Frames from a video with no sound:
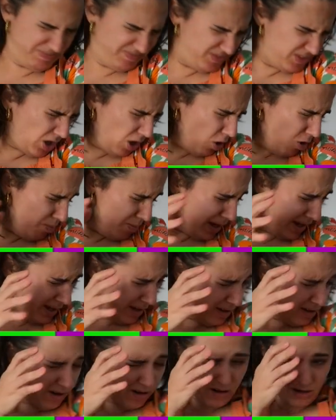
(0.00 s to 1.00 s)
oh my
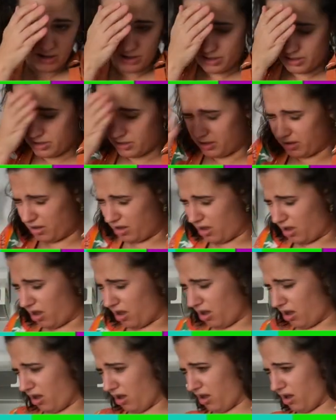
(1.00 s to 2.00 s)
god,
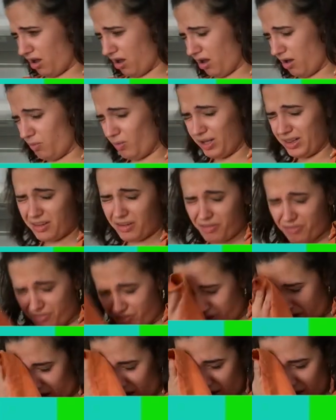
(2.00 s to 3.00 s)
what the
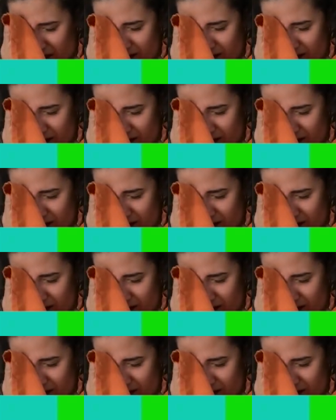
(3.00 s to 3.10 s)
fuck?